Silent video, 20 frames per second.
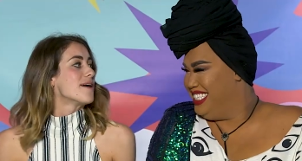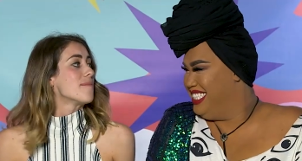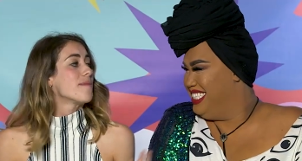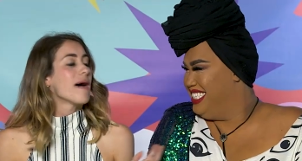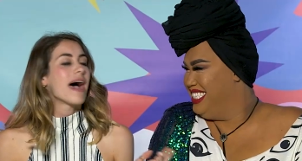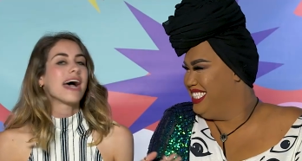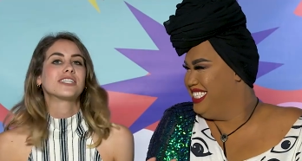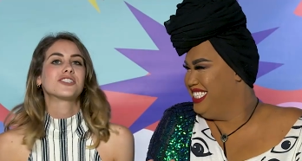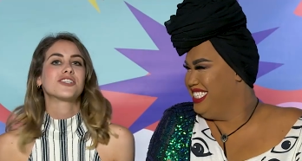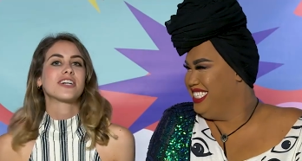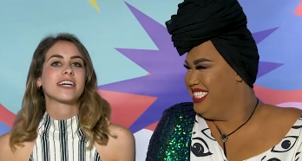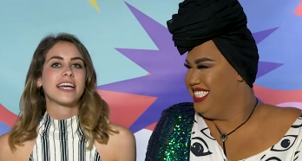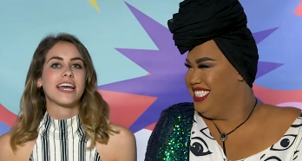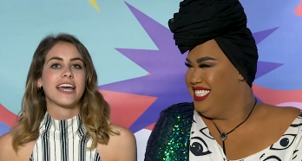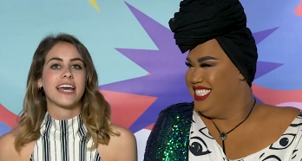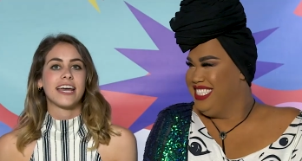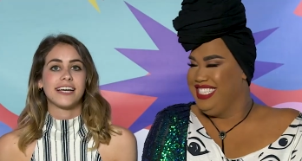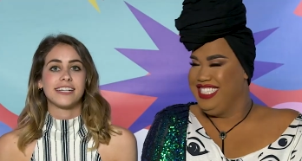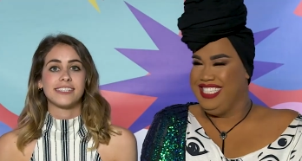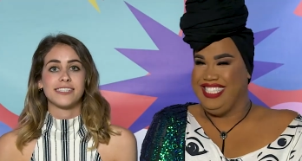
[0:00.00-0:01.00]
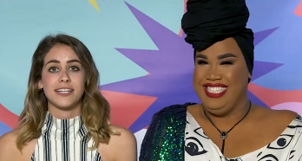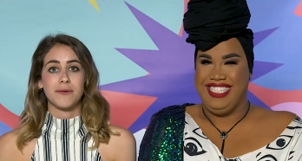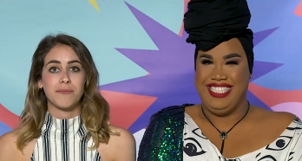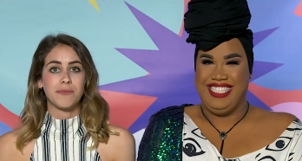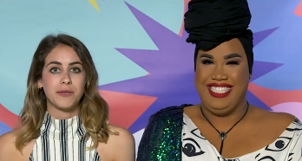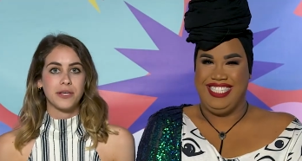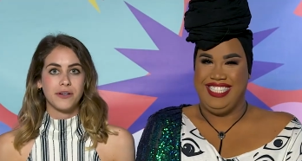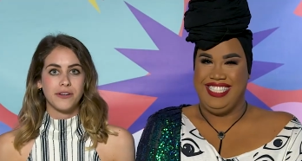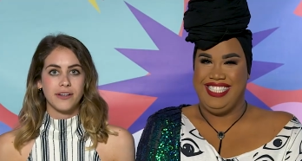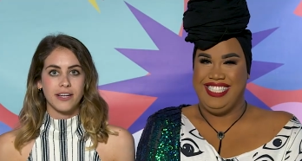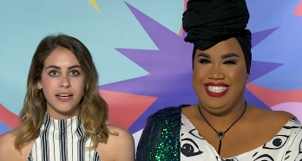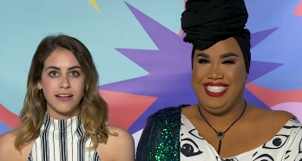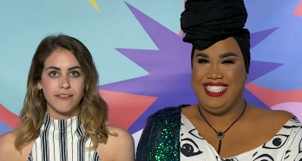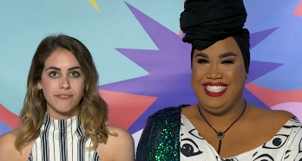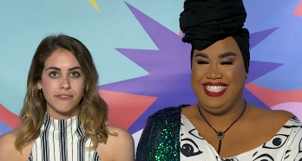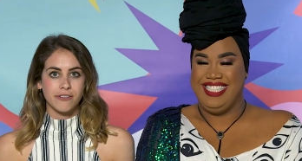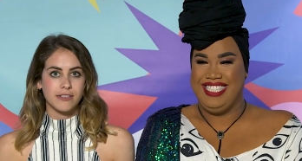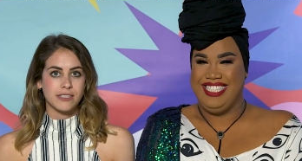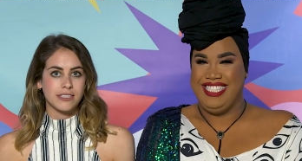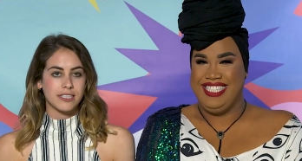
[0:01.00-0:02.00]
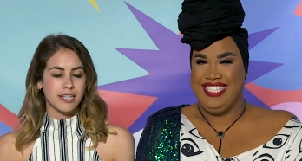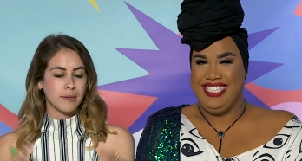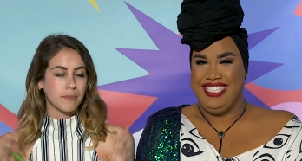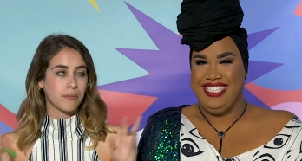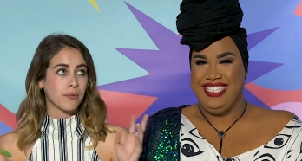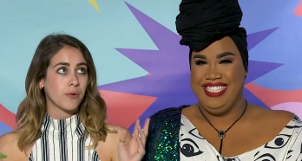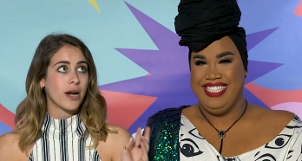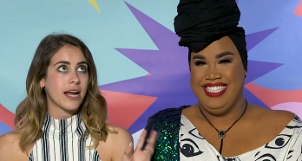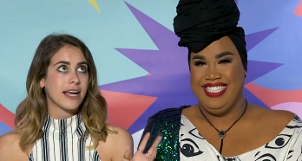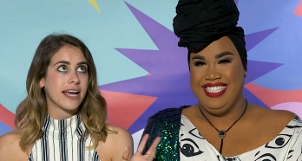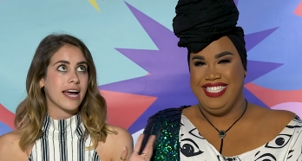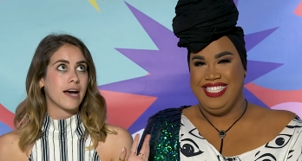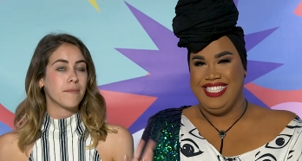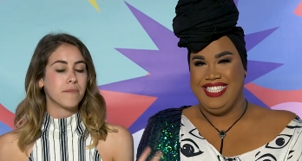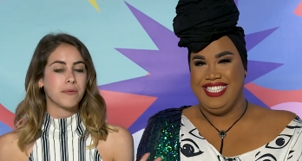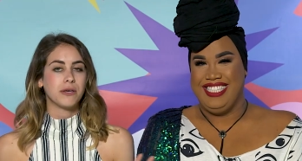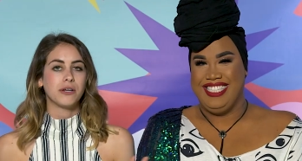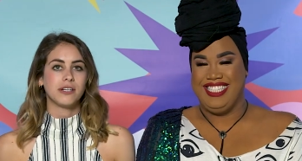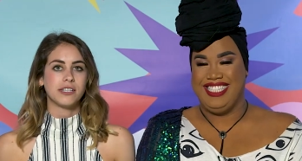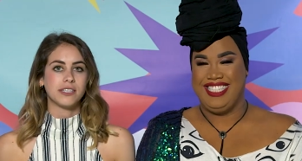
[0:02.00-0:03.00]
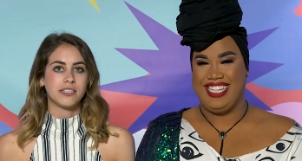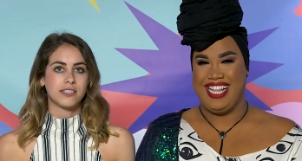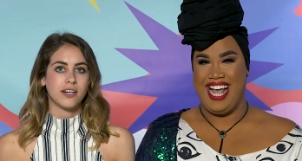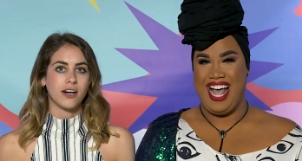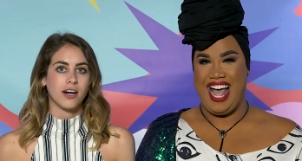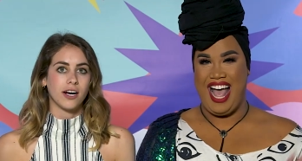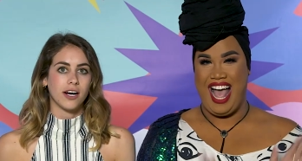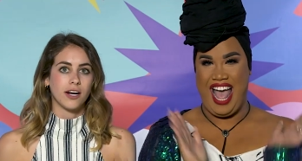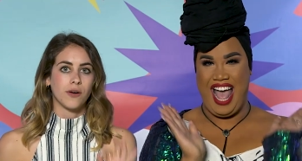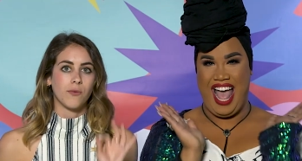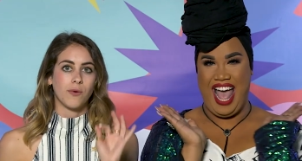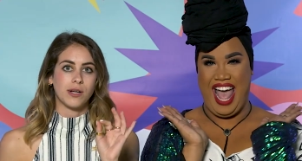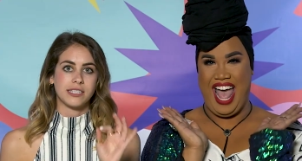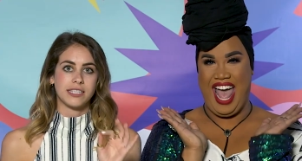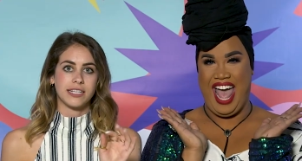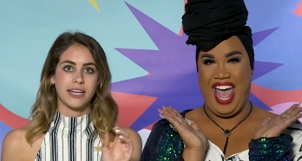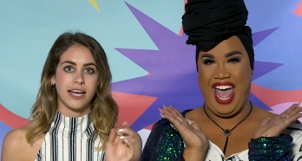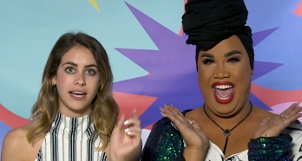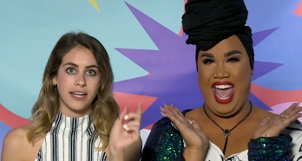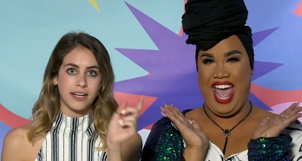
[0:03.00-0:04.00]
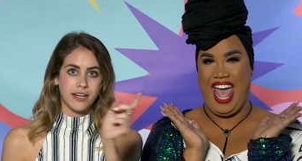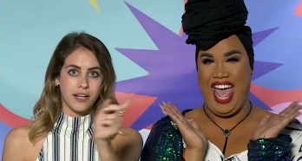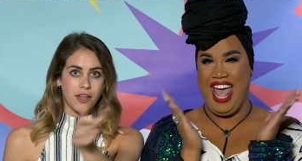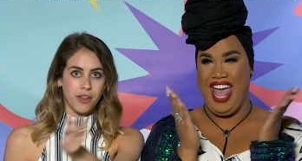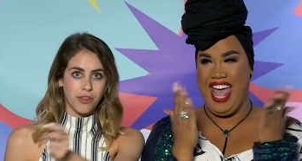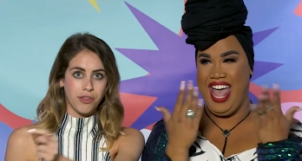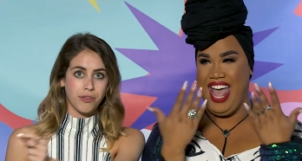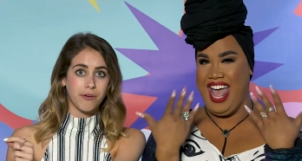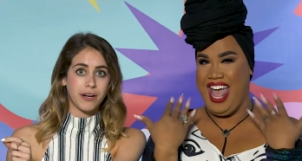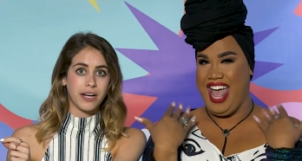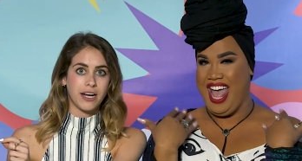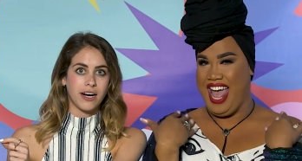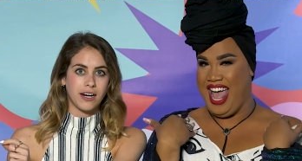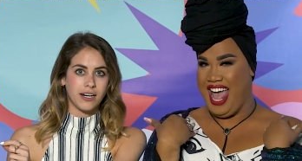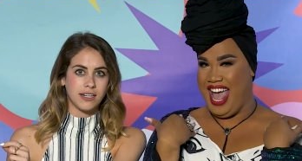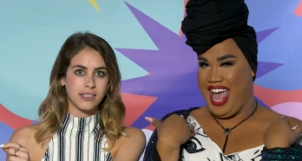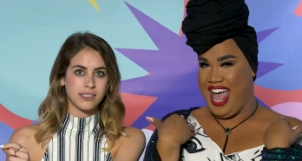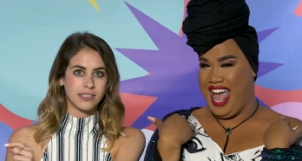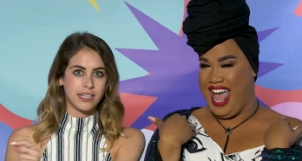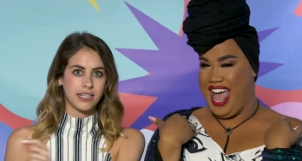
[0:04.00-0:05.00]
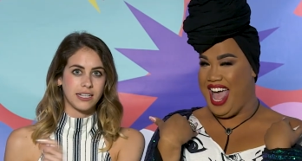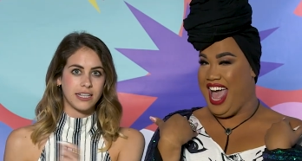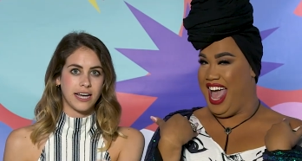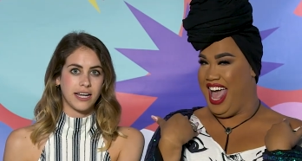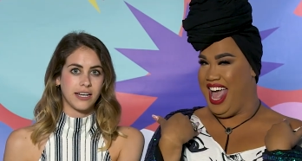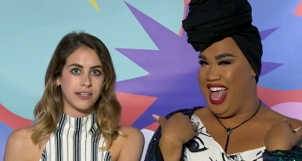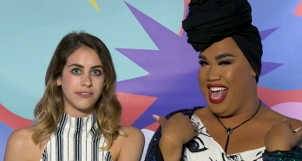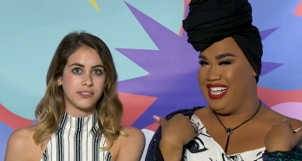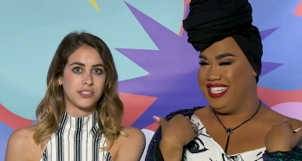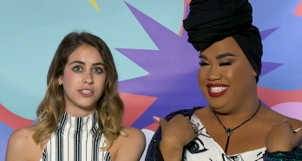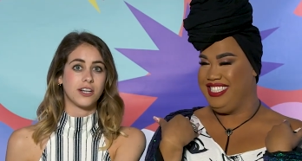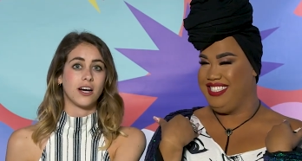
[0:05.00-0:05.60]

Speaker 1: Patrick is a beauty influencer, breakout beauty star, once again, three R's at the end mm -hmm. of mm-hmm.